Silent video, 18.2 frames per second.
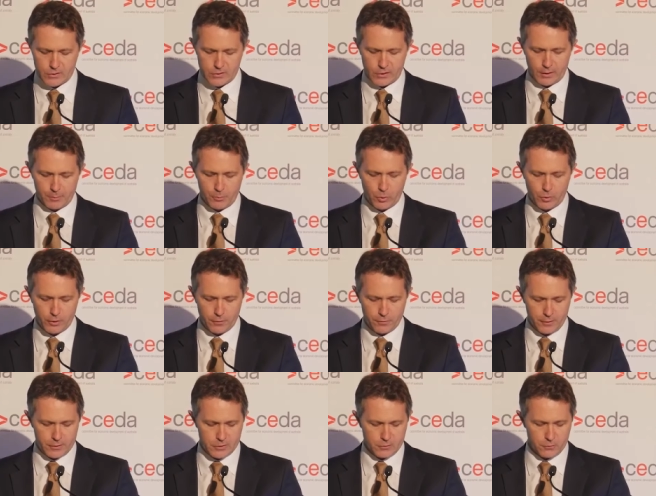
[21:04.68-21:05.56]
the Singapore
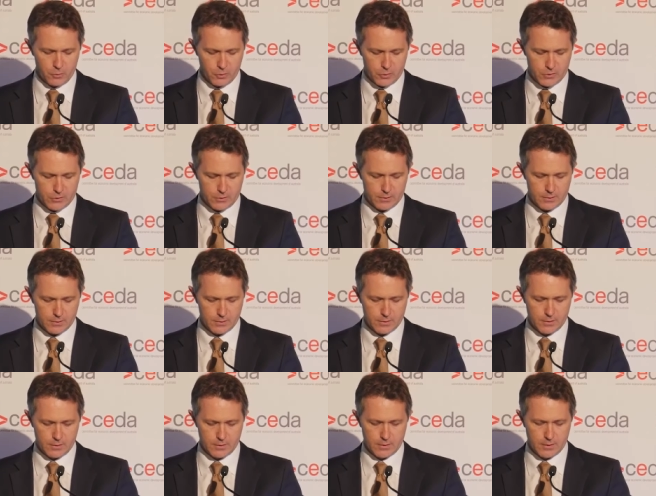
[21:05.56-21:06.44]
Defence Force.
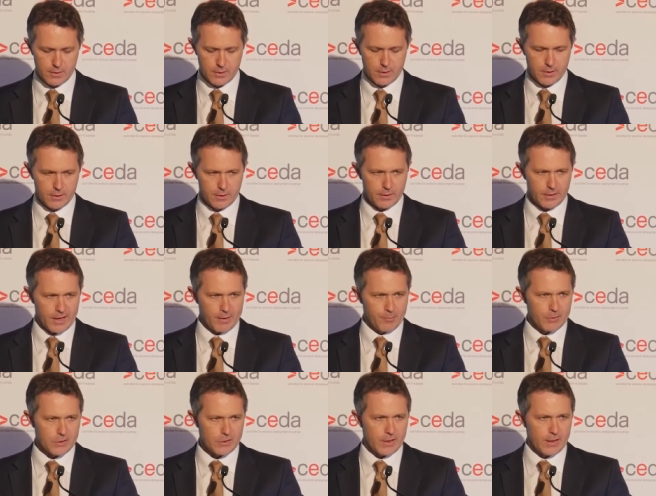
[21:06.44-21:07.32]
The
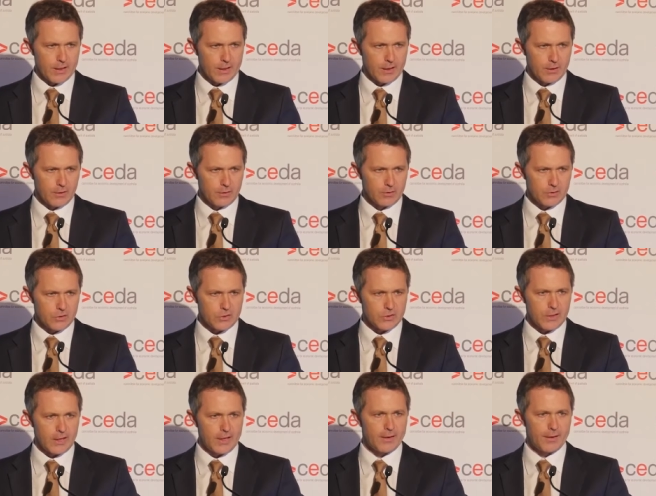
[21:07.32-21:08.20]
government's now
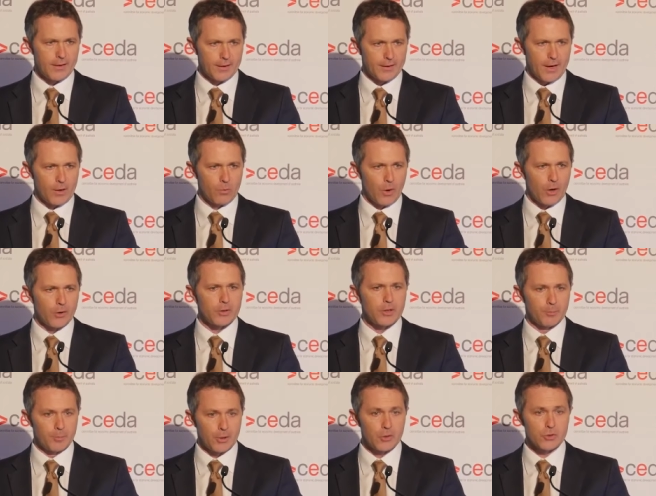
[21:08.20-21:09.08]
said that they won't
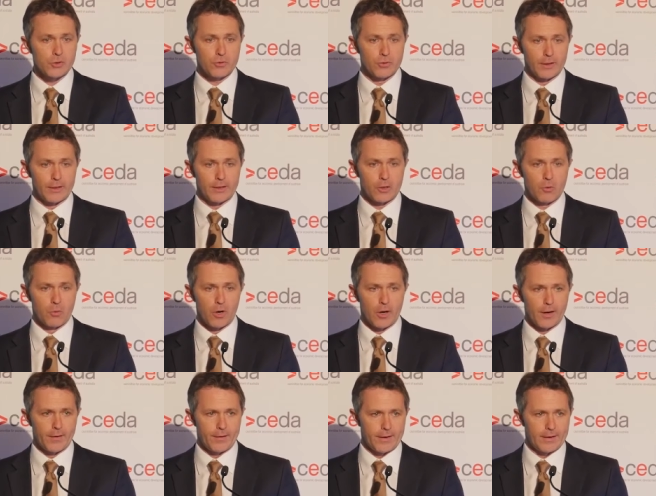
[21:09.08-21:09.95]
compulsorily
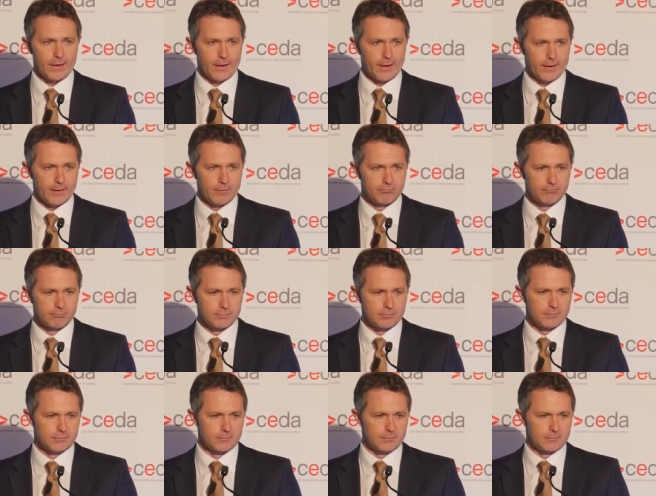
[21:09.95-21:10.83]
acquire that land.
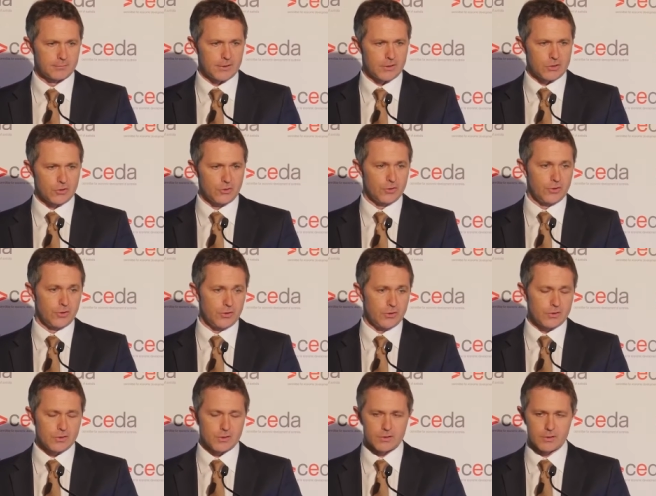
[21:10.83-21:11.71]
That's good
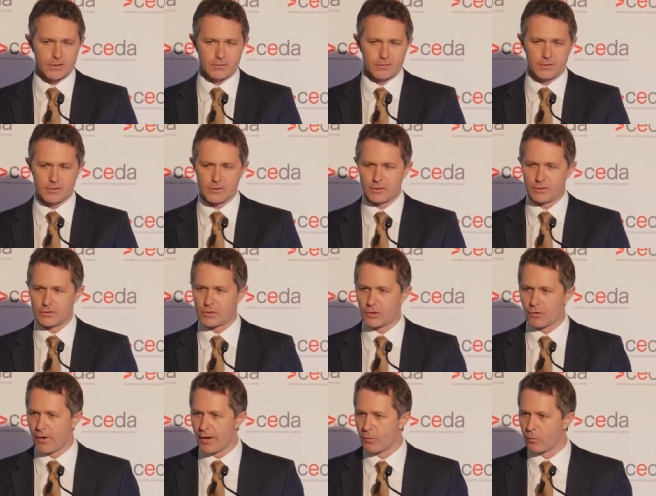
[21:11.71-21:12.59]
news. That's a, that's a, it's
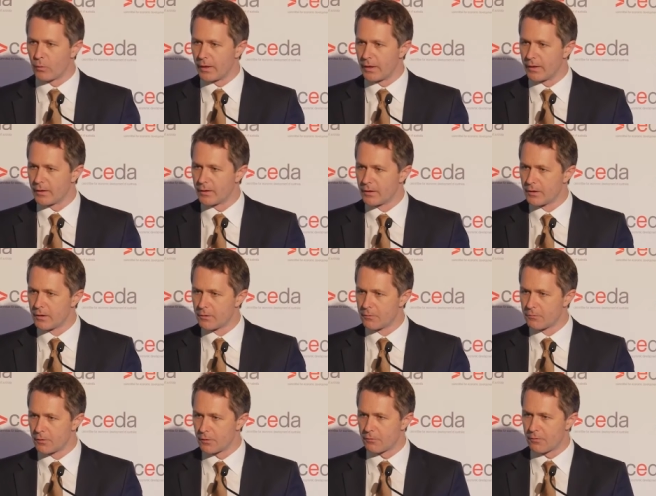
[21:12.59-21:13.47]
a great win
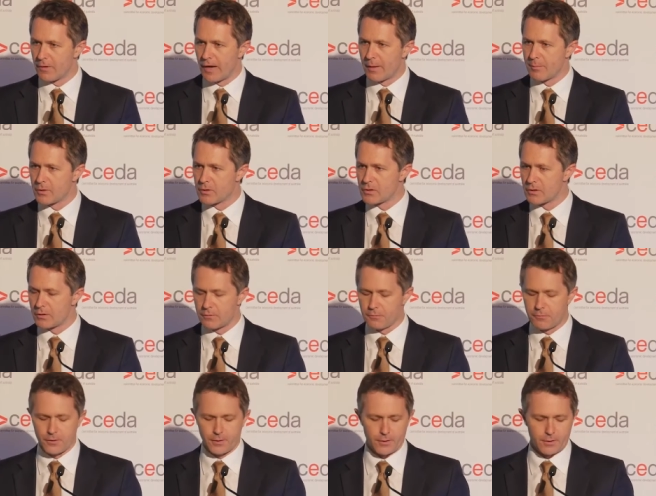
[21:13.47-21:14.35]
for the farmers
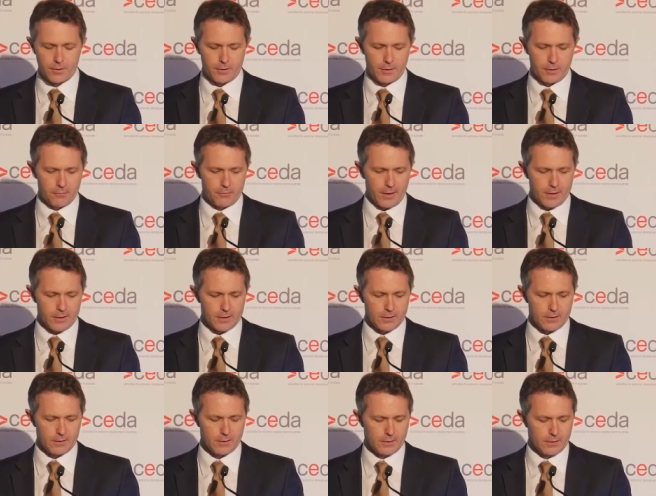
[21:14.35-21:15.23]
and for the
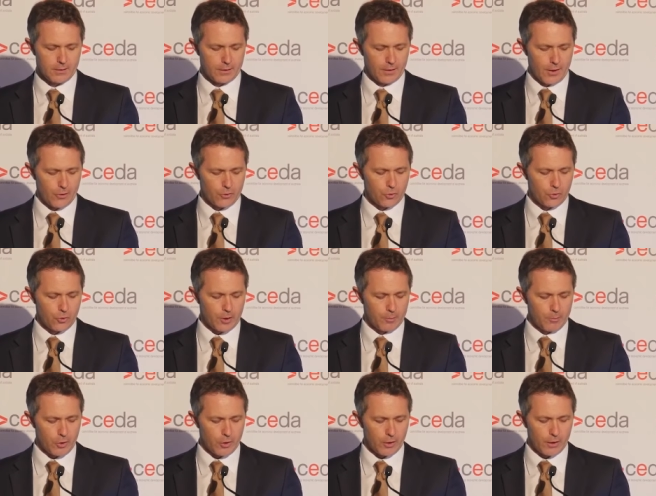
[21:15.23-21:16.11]
affected local
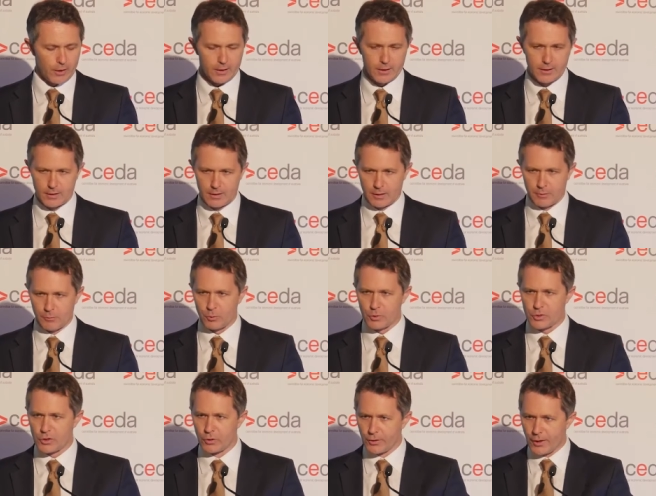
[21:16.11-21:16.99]
community.
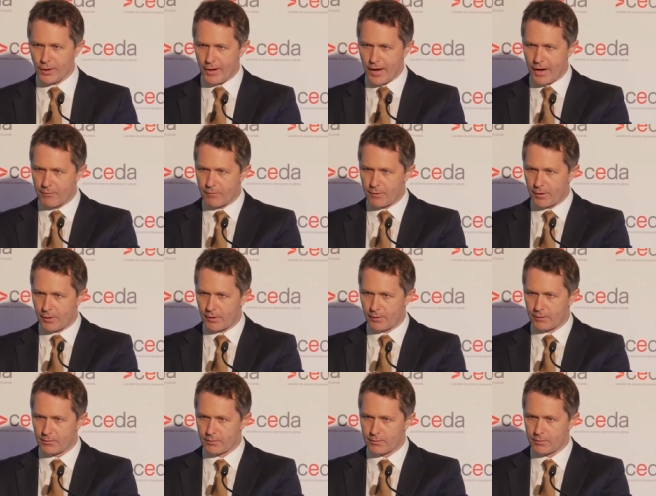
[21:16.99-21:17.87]
We still don't have
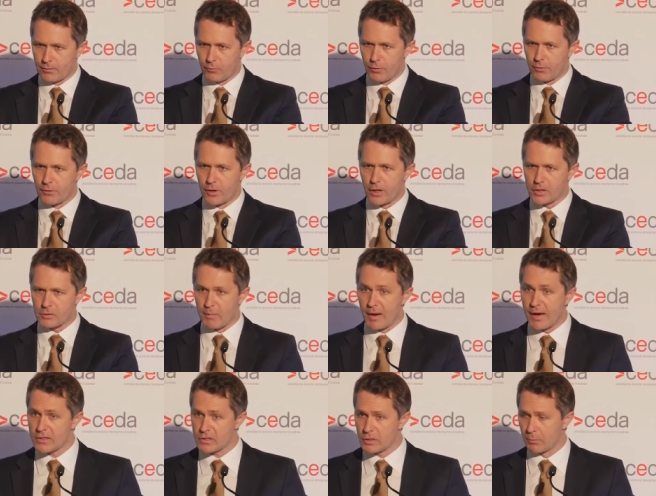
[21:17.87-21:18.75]
the revised
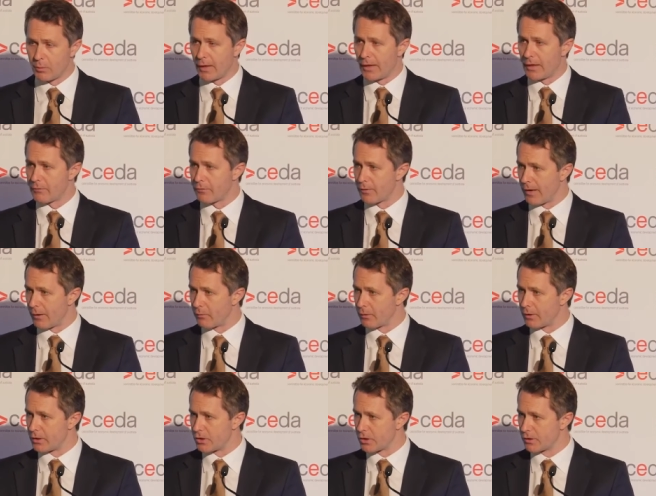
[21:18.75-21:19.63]
master plan for that
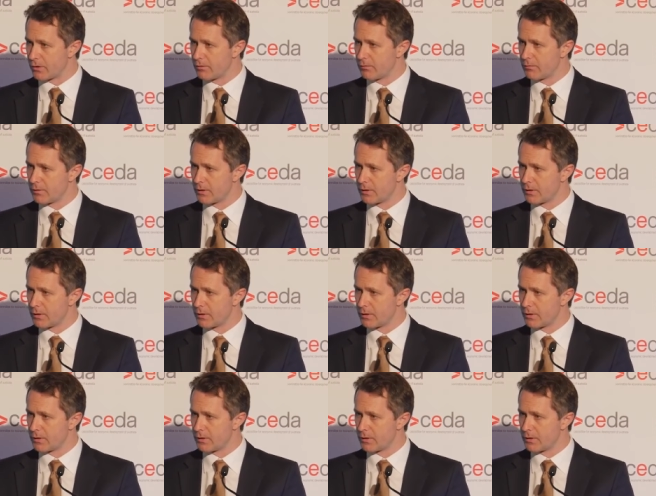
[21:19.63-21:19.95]
region